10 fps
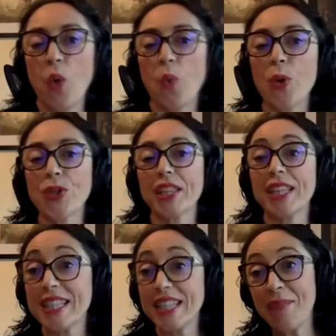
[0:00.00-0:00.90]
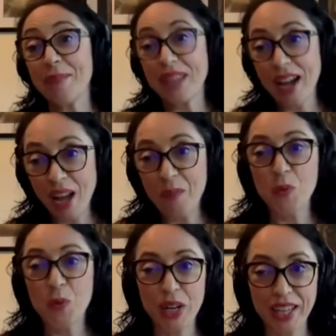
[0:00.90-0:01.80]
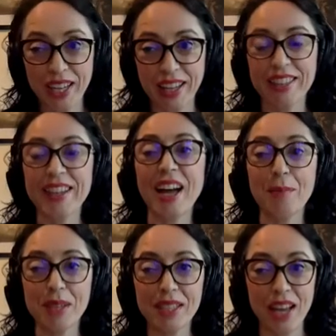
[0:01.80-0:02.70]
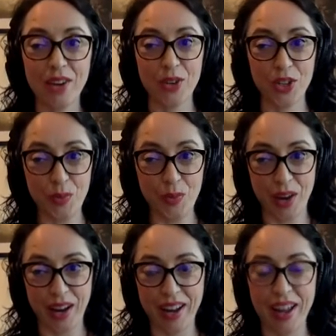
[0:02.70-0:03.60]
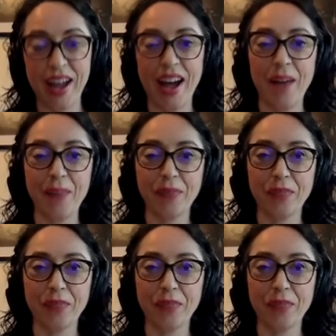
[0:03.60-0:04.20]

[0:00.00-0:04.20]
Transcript: was at the same time working in the Capistello shipwreck, um,